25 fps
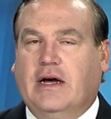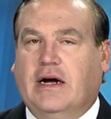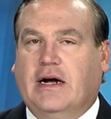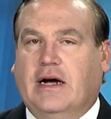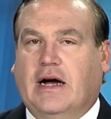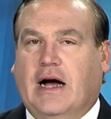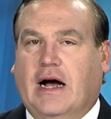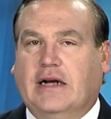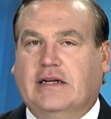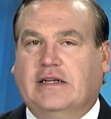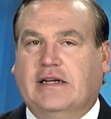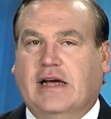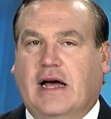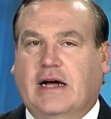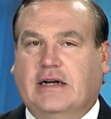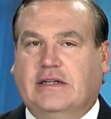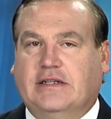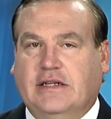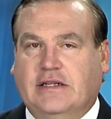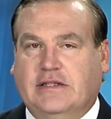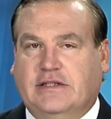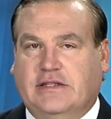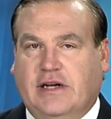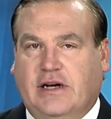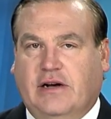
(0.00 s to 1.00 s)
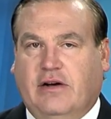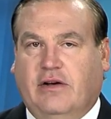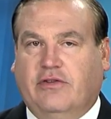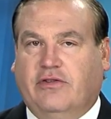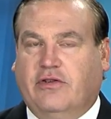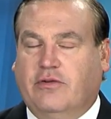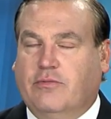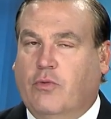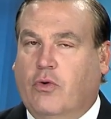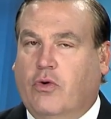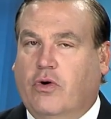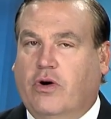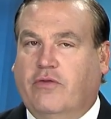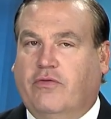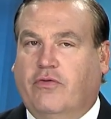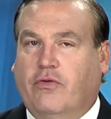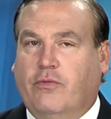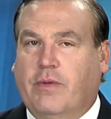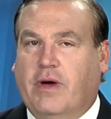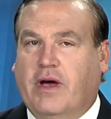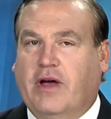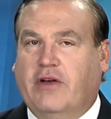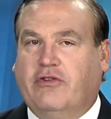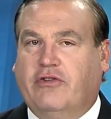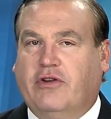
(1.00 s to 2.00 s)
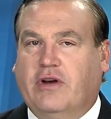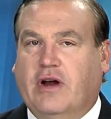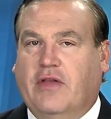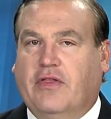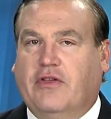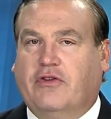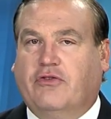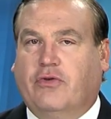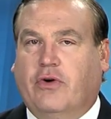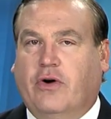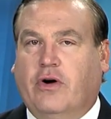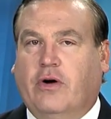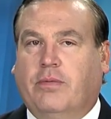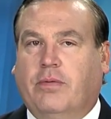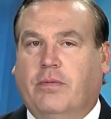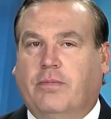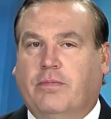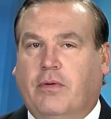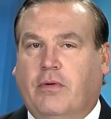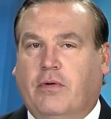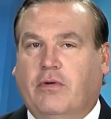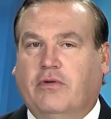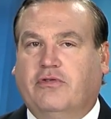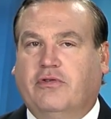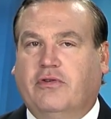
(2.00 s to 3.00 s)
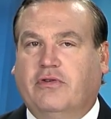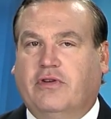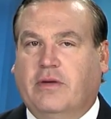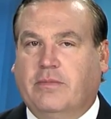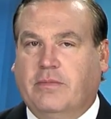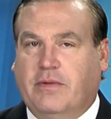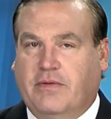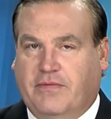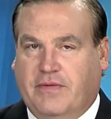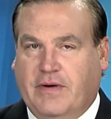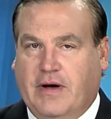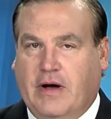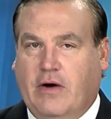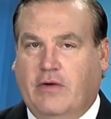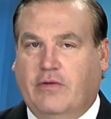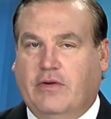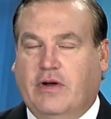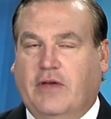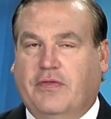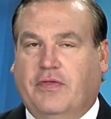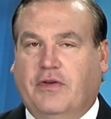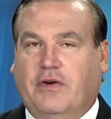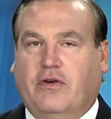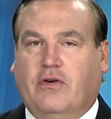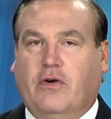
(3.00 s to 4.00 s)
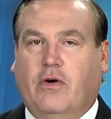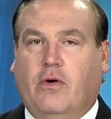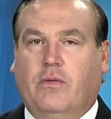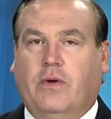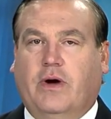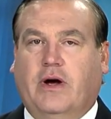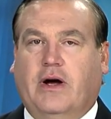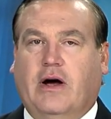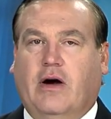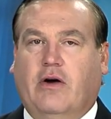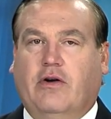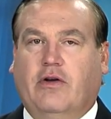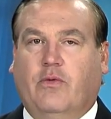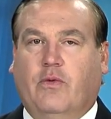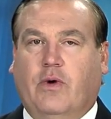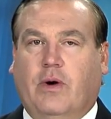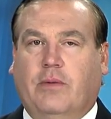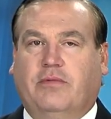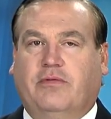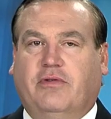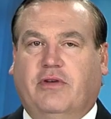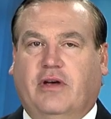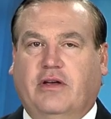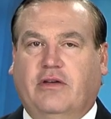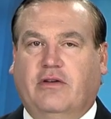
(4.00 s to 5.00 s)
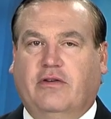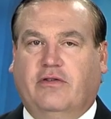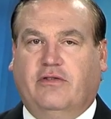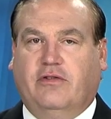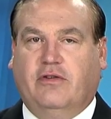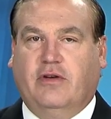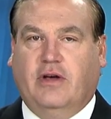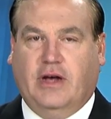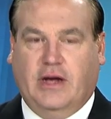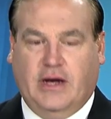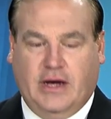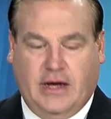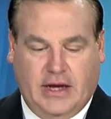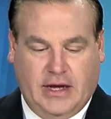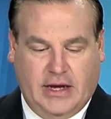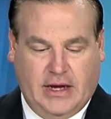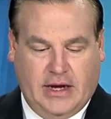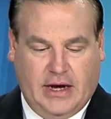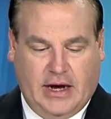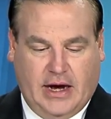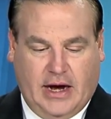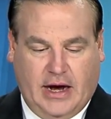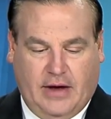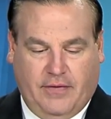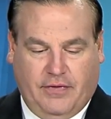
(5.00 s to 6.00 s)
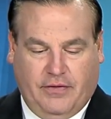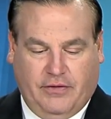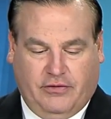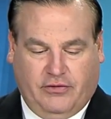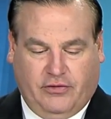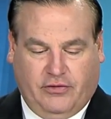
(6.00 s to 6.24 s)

Contact details and more information on the trail proposal can be found at the Crow Wing County website you see on the